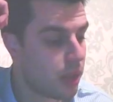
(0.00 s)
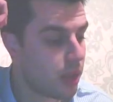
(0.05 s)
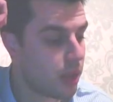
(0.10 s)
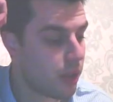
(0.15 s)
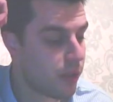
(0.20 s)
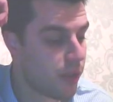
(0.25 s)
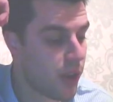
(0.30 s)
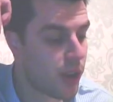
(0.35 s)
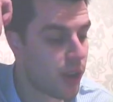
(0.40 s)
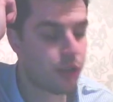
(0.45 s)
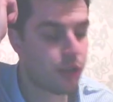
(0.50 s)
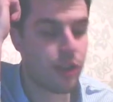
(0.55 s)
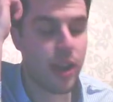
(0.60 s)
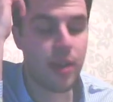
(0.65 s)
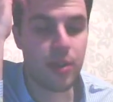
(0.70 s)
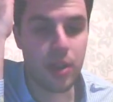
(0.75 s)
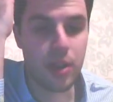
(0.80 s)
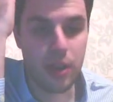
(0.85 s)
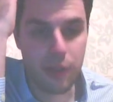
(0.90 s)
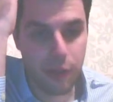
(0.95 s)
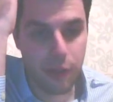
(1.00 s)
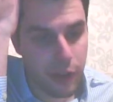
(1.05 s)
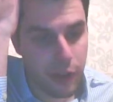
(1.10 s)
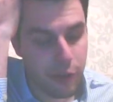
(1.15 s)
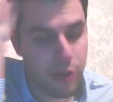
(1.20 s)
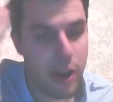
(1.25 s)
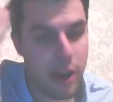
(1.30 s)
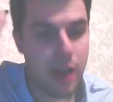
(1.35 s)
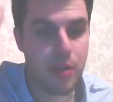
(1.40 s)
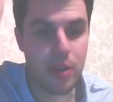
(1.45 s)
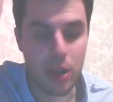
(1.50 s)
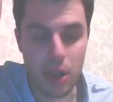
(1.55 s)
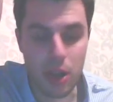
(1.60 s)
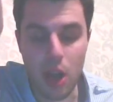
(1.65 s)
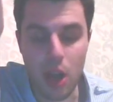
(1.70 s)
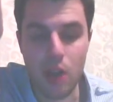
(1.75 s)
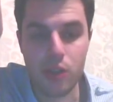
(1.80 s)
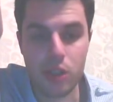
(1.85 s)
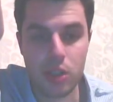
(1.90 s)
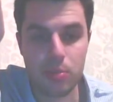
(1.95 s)
The first round and the 5th round are
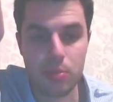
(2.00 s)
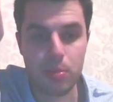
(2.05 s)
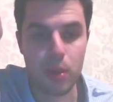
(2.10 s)
close,